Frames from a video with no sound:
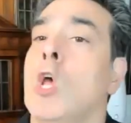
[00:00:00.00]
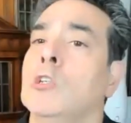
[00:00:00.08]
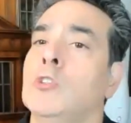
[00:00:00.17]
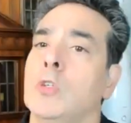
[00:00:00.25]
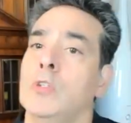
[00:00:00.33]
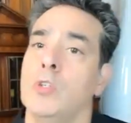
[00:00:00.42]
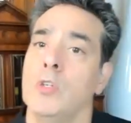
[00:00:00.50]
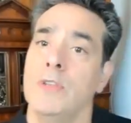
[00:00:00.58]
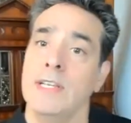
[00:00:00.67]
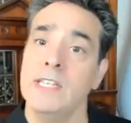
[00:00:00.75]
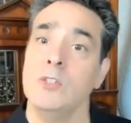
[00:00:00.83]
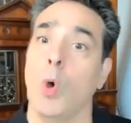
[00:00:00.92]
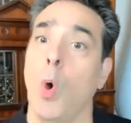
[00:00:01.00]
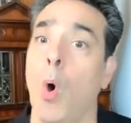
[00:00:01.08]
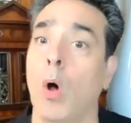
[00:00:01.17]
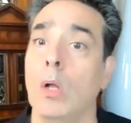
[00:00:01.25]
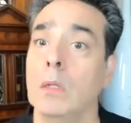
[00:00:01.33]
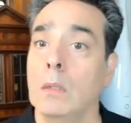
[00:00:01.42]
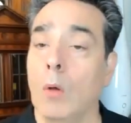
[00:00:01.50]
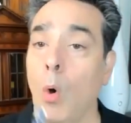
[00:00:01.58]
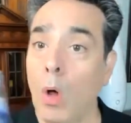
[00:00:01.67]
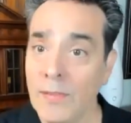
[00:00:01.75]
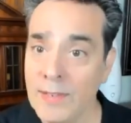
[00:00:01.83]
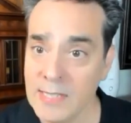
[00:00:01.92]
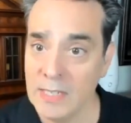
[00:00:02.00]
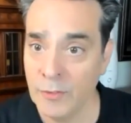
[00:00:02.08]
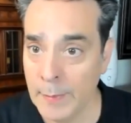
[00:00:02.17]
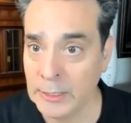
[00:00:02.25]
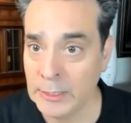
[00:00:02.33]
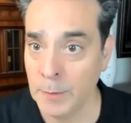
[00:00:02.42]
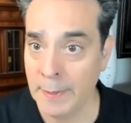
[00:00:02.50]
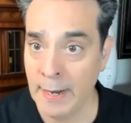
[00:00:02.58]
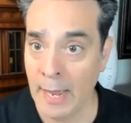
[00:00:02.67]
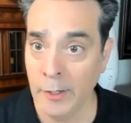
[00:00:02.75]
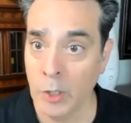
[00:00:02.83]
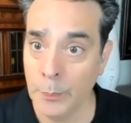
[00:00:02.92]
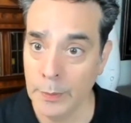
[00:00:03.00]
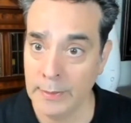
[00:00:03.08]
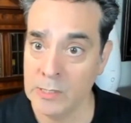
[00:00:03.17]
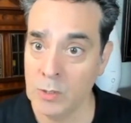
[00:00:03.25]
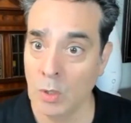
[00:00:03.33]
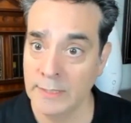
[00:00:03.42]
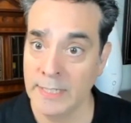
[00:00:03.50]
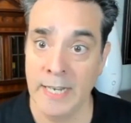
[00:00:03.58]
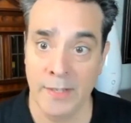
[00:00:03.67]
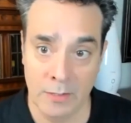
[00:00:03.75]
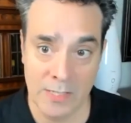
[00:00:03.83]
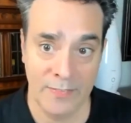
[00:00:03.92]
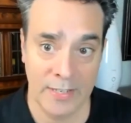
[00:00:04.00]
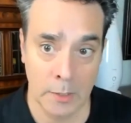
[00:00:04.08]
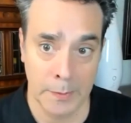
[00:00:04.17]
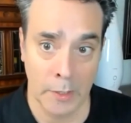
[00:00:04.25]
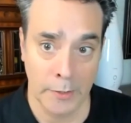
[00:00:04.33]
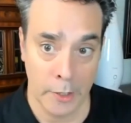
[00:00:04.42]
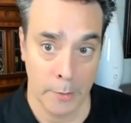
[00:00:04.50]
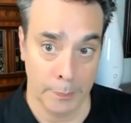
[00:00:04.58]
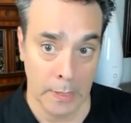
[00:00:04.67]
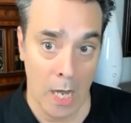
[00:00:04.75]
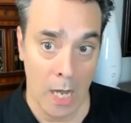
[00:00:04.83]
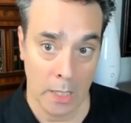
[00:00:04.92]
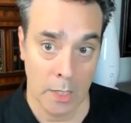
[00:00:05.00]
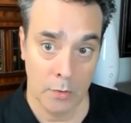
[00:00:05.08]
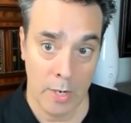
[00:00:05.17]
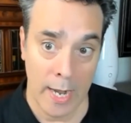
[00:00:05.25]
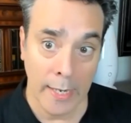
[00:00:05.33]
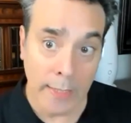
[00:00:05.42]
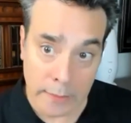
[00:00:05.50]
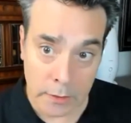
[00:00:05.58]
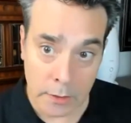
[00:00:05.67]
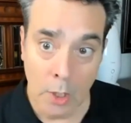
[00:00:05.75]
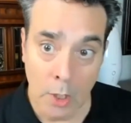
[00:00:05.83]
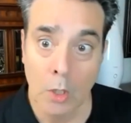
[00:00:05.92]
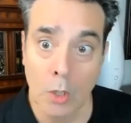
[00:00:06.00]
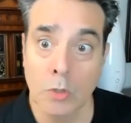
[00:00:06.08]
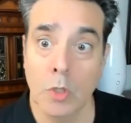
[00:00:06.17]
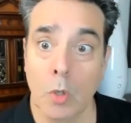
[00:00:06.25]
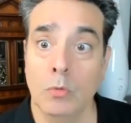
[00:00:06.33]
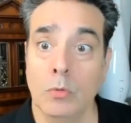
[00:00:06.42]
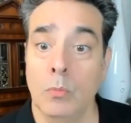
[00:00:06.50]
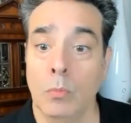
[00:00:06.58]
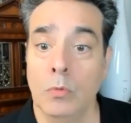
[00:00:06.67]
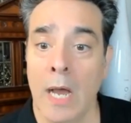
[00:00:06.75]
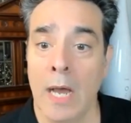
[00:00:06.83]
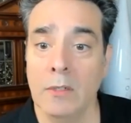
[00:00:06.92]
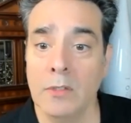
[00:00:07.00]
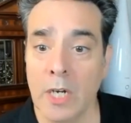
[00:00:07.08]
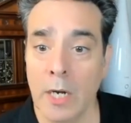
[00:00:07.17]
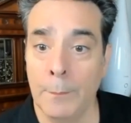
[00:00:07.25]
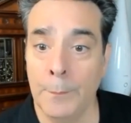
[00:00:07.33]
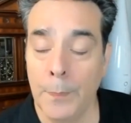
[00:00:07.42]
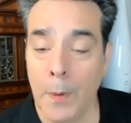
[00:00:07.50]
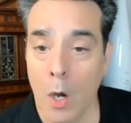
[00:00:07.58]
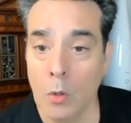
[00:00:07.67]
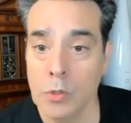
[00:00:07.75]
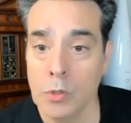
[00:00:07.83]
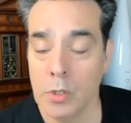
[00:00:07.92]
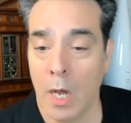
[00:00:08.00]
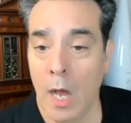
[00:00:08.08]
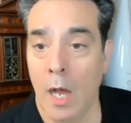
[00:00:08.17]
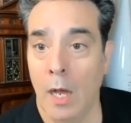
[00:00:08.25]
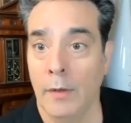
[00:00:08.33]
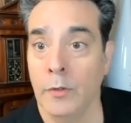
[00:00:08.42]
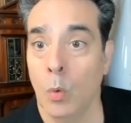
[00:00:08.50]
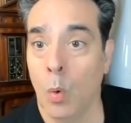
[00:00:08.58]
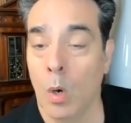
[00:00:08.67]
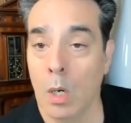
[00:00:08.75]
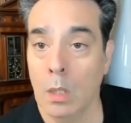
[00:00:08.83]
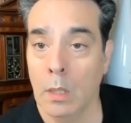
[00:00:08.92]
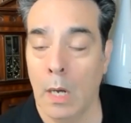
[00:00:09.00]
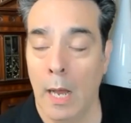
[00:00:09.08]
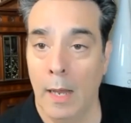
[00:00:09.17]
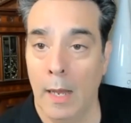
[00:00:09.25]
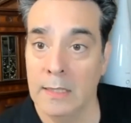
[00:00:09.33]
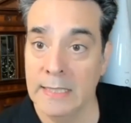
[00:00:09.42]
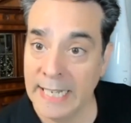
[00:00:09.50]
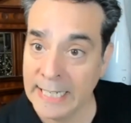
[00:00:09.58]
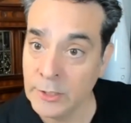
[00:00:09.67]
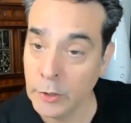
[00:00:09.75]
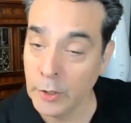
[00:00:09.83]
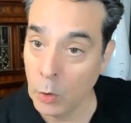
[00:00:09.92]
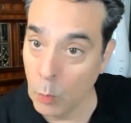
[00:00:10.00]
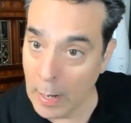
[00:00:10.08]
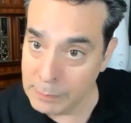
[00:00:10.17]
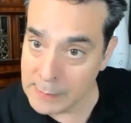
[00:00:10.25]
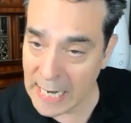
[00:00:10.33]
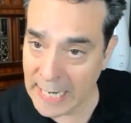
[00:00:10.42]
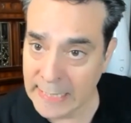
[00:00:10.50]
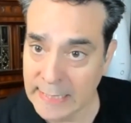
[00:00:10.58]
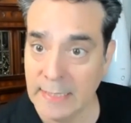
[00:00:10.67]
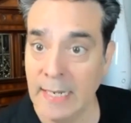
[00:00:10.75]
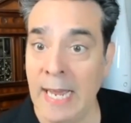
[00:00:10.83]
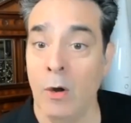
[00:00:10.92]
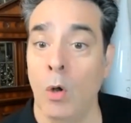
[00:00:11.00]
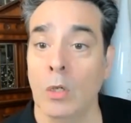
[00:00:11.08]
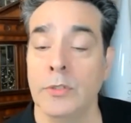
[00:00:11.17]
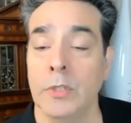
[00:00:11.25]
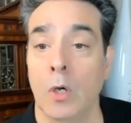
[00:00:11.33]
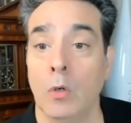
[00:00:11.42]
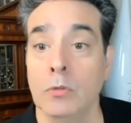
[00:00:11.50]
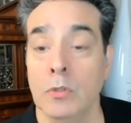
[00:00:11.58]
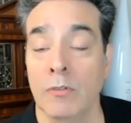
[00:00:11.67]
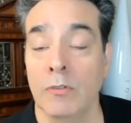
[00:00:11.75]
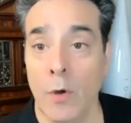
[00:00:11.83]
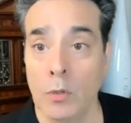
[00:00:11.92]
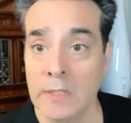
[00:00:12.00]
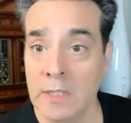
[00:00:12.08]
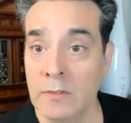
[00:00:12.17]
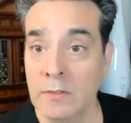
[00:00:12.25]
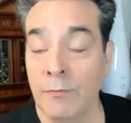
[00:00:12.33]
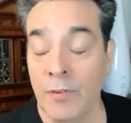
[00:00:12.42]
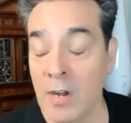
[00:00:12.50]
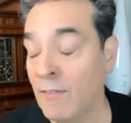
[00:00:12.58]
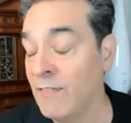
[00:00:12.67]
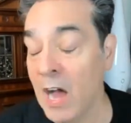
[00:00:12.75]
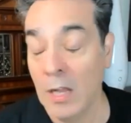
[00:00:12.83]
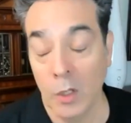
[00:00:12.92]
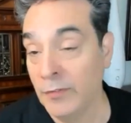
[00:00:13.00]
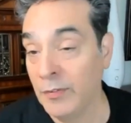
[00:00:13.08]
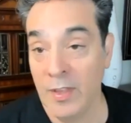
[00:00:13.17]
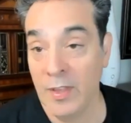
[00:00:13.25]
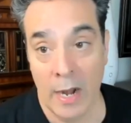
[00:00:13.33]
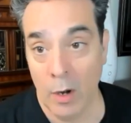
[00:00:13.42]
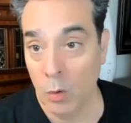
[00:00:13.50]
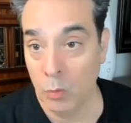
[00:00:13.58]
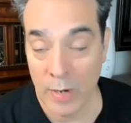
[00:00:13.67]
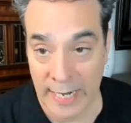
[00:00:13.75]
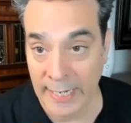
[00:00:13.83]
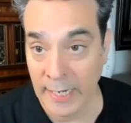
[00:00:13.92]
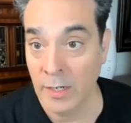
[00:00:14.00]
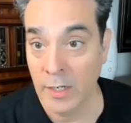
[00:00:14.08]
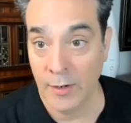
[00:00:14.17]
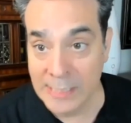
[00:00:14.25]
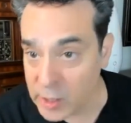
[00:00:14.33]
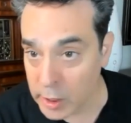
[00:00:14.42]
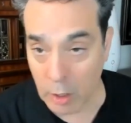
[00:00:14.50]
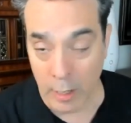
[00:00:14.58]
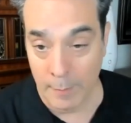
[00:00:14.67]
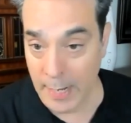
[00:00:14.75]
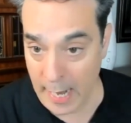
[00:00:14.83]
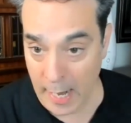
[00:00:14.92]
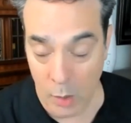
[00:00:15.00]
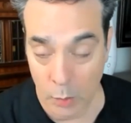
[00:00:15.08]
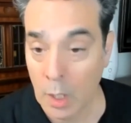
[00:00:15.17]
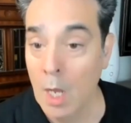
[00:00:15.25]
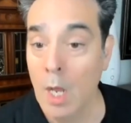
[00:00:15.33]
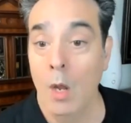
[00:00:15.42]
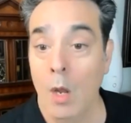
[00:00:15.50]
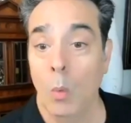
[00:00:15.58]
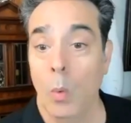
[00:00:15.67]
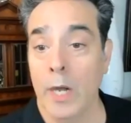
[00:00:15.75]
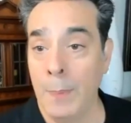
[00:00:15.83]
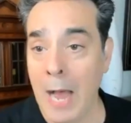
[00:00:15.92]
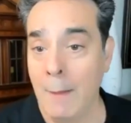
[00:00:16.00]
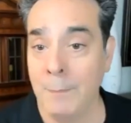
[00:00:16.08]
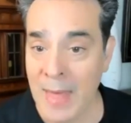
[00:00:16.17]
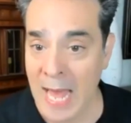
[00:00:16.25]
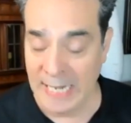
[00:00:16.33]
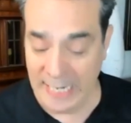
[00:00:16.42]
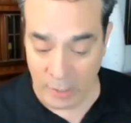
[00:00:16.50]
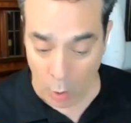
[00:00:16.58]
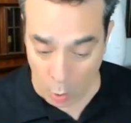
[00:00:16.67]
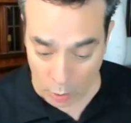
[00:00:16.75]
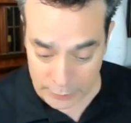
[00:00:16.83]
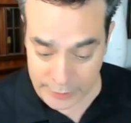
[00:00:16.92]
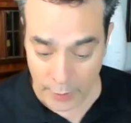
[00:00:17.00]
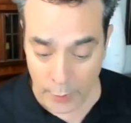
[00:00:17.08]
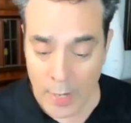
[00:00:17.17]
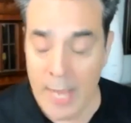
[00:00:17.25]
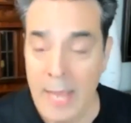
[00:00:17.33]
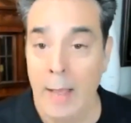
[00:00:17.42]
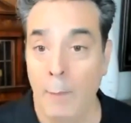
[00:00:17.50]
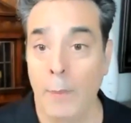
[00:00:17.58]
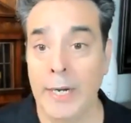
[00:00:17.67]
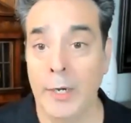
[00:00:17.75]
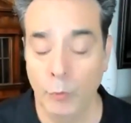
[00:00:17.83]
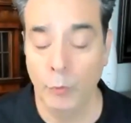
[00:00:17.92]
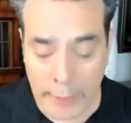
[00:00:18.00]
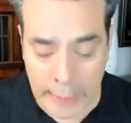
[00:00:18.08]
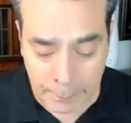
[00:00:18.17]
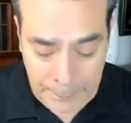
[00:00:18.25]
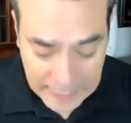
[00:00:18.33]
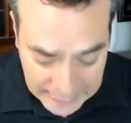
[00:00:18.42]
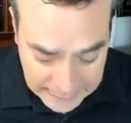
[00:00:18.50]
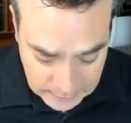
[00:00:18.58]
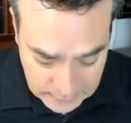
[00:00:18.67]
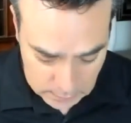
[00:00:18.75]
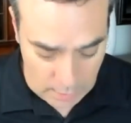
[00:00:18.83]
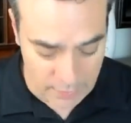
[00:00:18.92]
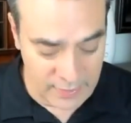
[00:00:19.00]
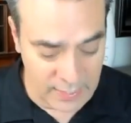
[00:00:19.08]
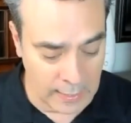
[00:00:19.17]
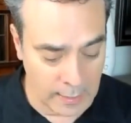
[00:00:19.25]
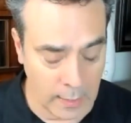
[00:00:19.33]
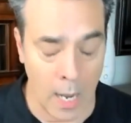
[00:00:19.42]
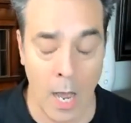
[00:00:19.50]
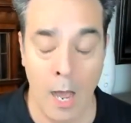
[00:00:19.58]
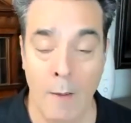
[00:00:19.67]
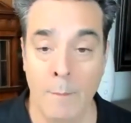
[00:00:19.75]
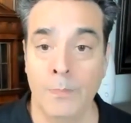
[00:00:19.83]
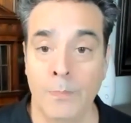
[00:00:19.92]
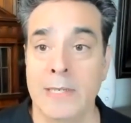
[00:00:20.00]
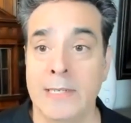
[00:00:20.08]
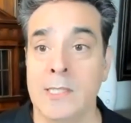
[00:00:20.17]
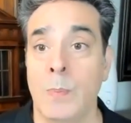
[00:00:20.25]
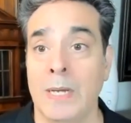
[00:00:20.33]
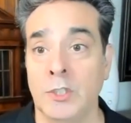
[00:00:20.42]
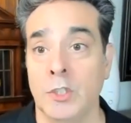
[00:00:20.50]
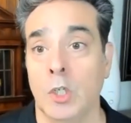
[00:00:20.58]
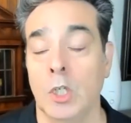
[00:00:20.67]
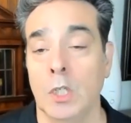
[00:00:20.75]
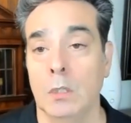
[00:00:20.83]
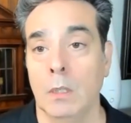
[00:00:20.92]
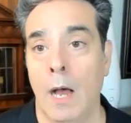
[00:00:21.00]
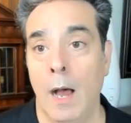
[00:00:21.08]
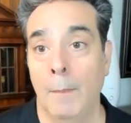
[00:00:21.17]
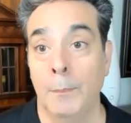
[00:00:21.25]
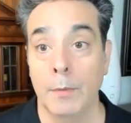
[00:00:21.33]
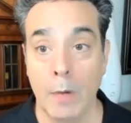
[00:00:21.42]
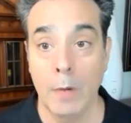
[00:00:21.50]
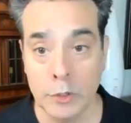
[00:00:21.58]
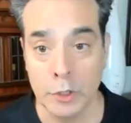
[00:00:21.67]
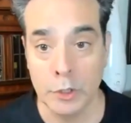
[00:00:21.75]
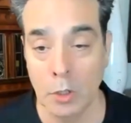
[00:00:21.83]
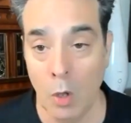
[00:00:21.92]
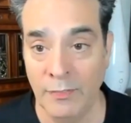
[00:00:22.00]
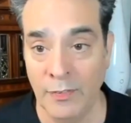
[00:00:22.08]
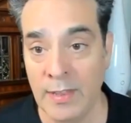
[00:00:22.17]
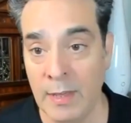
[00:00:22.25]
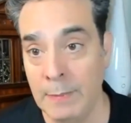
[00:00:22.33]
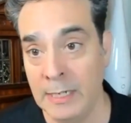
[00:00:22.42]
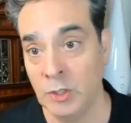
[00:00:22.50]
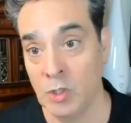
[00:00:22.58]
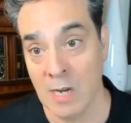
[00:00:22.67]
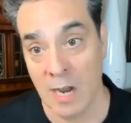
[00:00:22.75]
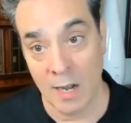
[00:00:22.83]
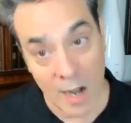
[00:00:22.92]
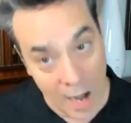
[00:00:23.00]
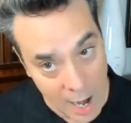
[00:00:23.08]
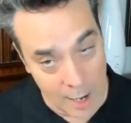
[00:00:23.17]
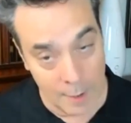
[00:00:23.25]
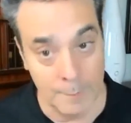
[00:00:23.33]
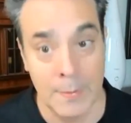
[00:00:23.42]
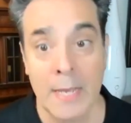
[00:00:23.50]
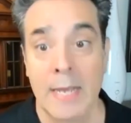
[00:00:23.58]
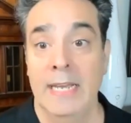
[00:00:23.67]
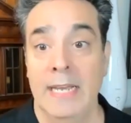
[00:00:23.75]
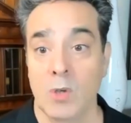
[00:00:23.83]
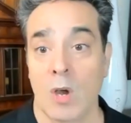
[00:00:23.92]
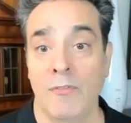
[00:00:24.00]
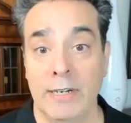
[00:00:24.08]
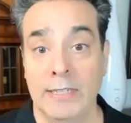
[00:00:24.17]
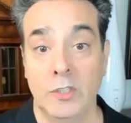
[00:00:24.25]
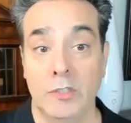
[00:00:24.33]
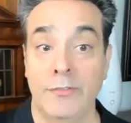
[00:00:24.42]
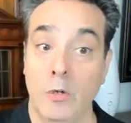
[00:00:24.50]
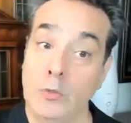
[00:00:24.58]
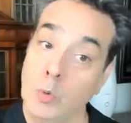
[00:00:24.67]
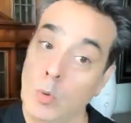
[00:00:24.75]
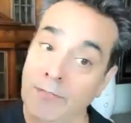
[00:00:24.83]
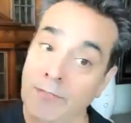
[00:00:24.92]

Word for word: So, white so duck. this is all all this information about how you put this all together is available on your blog, correct? So Donald's going to post uh, your uh, a link to your website, and also so folks can follow you if they're not already on your Instagram account. We're going to pop that in also, and we're going to repeat the um, the special uh, promotional offer that Miniatures.com is offering to folks who are